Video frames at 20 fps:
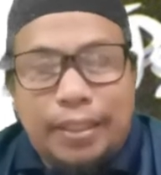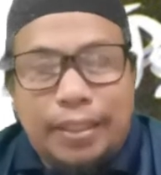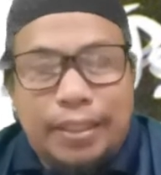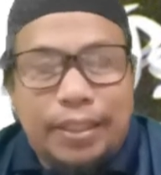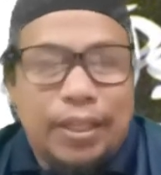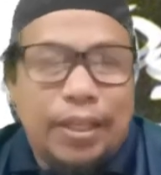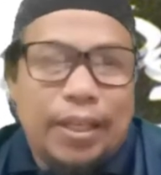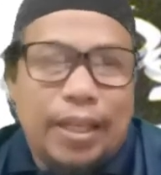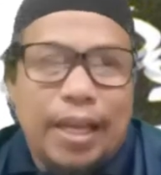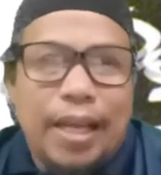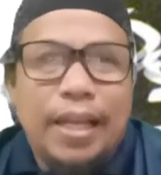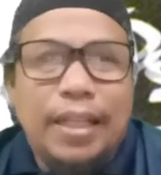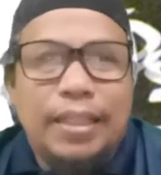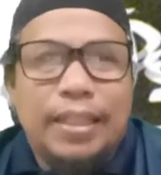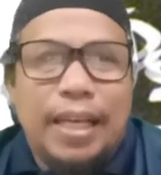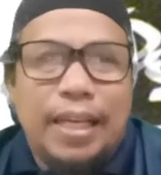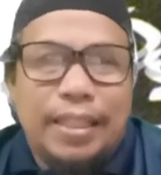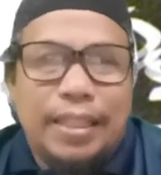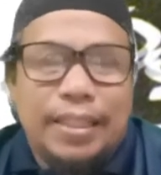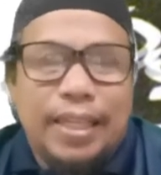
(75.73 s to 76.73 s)
Okay,
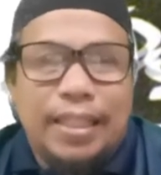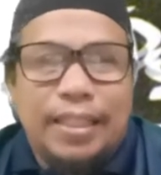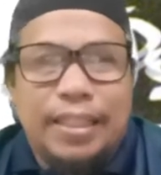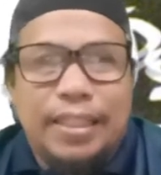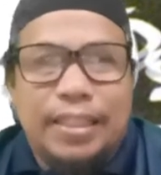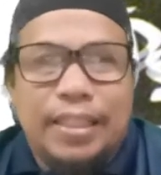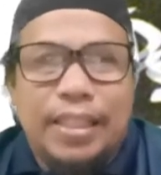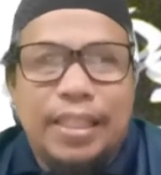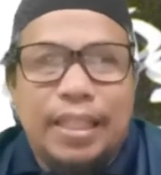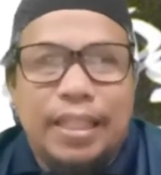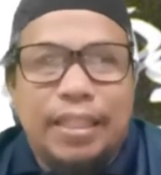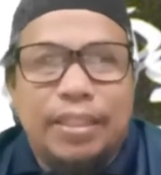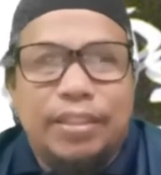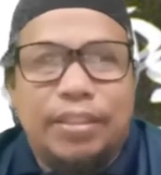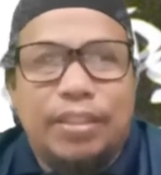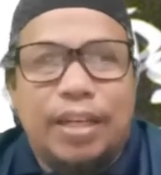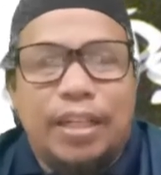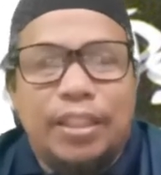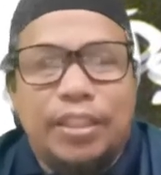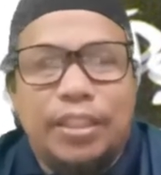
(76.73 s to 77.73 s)
that is the
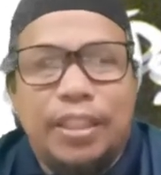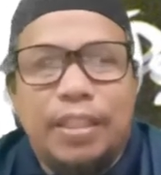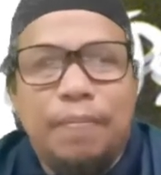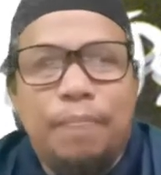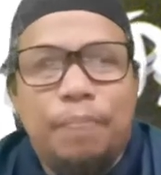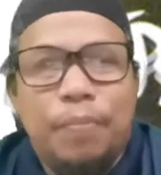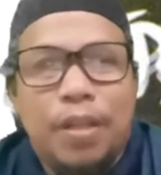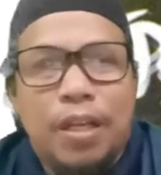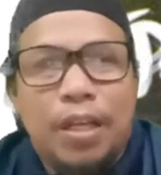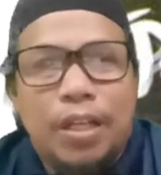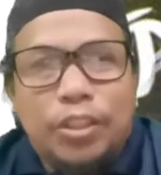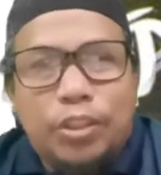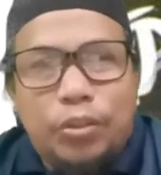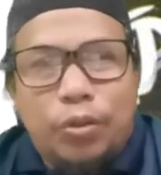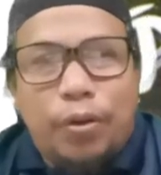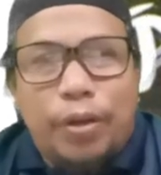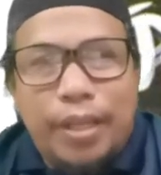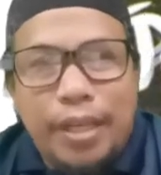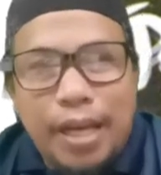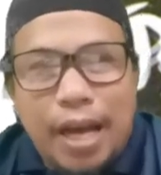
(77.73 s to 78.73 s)
instruction.
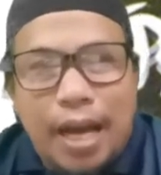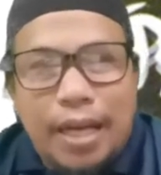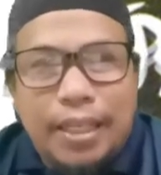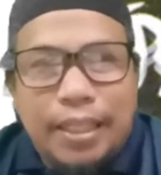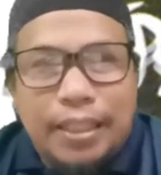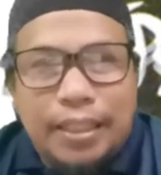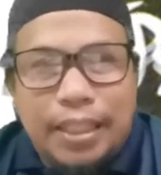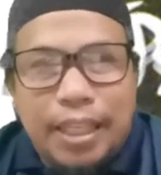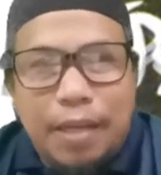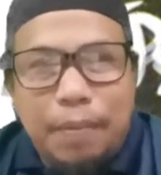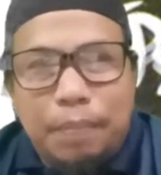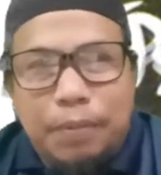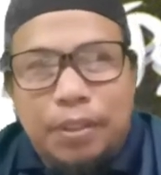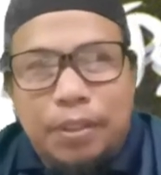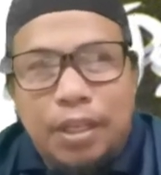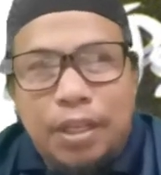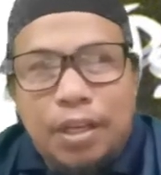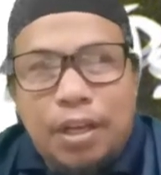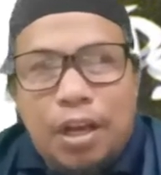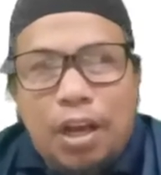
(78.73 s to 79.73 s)
So here are the tips.